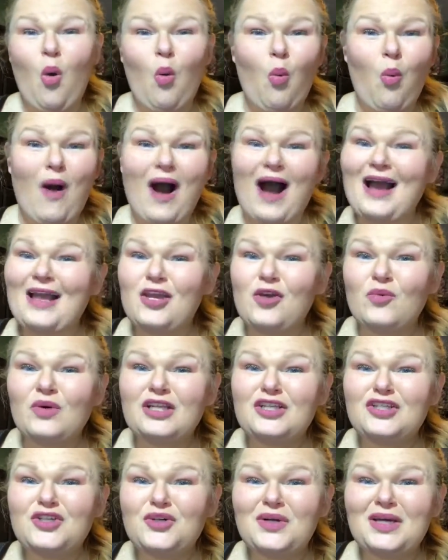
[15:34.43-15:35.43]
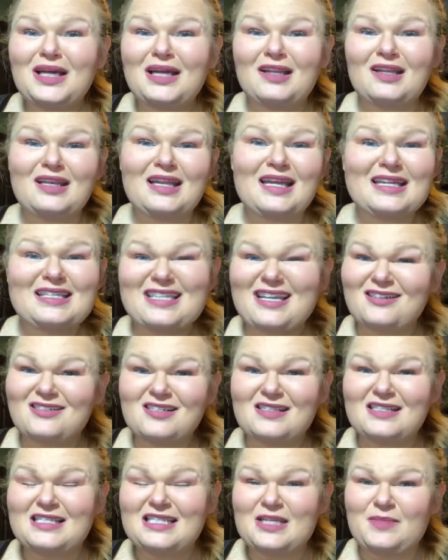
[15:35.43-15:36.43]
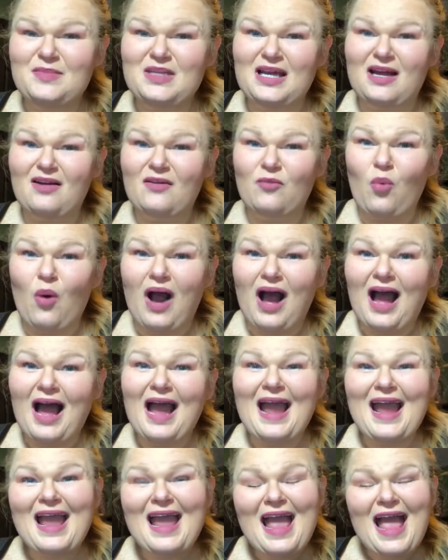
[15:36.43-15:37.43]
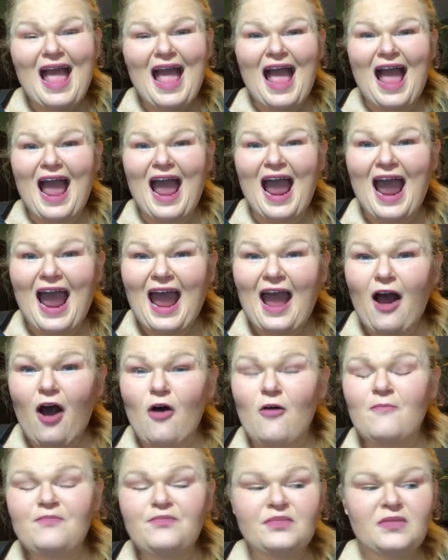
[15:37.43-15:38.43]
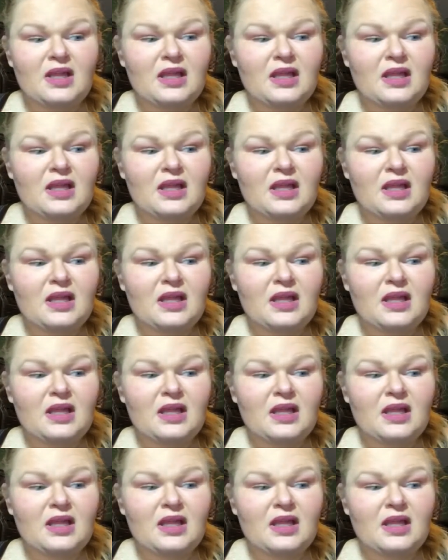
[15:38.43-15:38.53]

why you want to do it and get down to the deep down why, how.